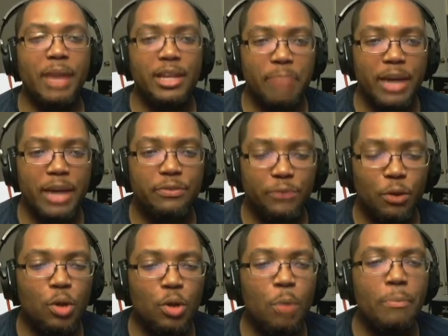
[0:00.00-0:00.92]
like full
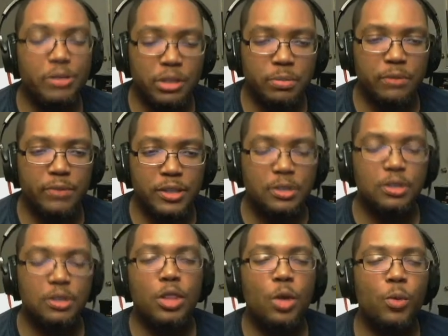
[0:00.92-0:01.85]
blown matrix provision.
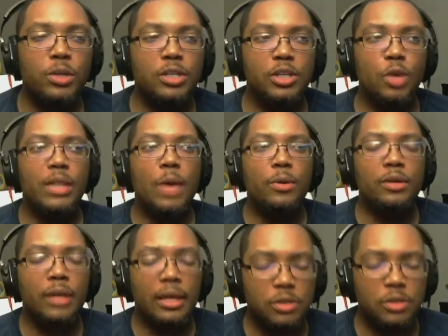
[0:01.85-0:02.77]
So they would
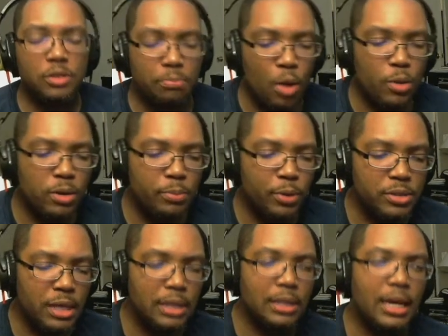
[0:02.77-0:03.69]
there's a part where a person
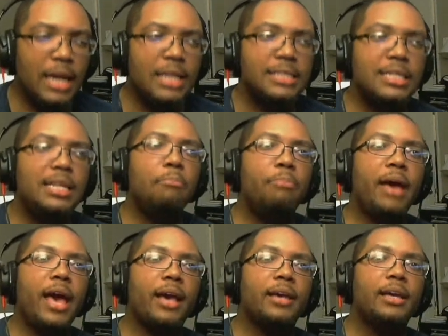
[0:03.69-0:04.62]
like kind of is leaning
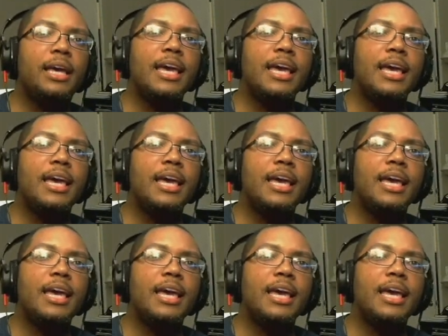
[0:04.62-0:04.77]
back,